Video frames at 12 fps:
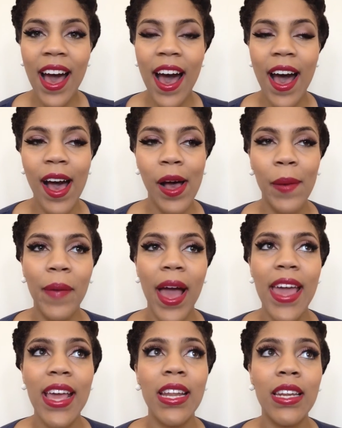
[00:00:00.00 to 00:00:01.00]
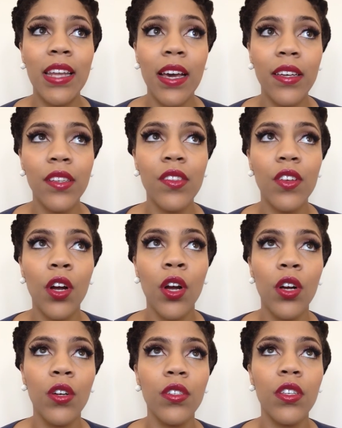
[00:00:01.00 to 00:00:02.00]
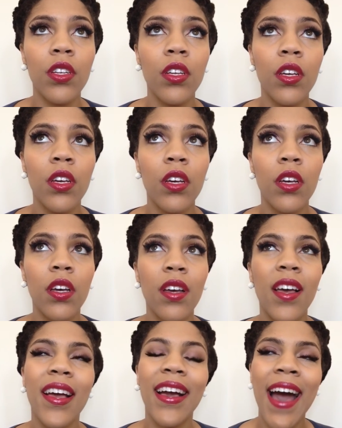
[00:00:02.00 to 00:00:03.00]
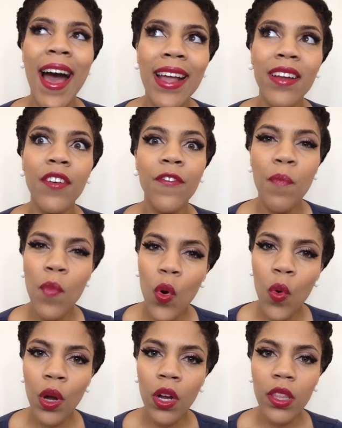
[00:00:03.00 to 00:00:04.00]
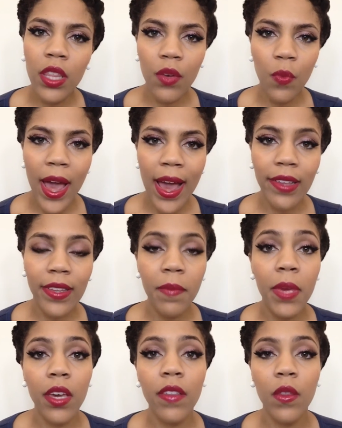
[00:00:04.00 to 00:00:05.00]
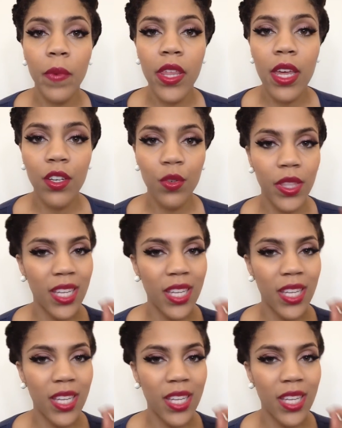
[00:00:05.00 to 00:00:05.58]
It does hurt kind of more than waxing because of the way they do it.